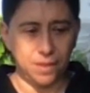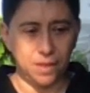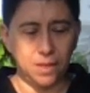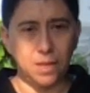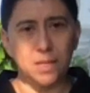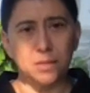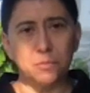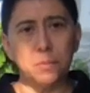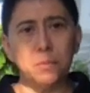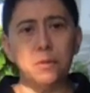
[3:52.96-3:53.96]
And as
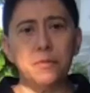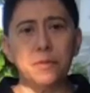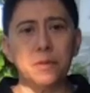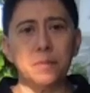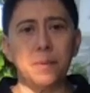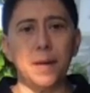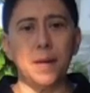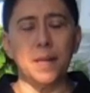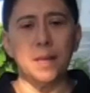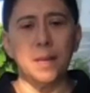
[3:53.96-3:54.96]
we move from the
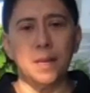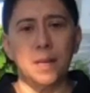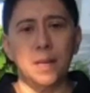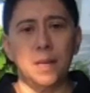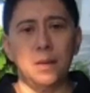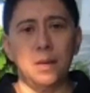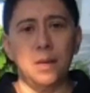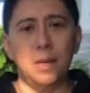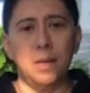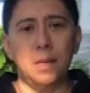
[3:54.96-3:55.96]
body,
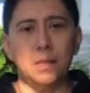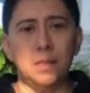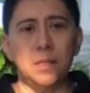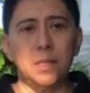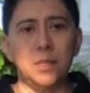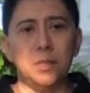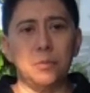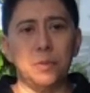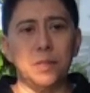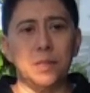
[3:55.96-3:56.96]
gentle,
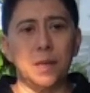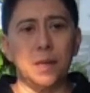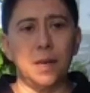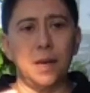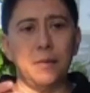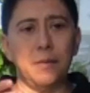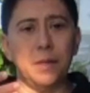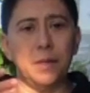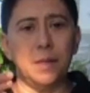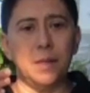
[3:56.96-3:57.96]
we start
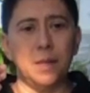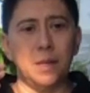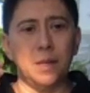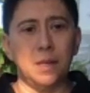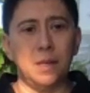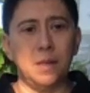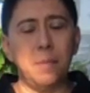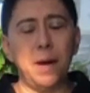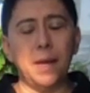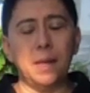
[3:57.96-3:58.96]
having the
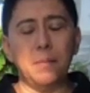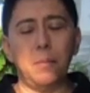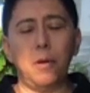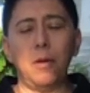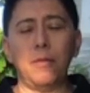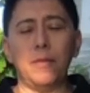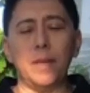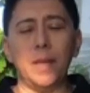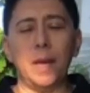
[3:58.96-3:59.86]
mind involved, and now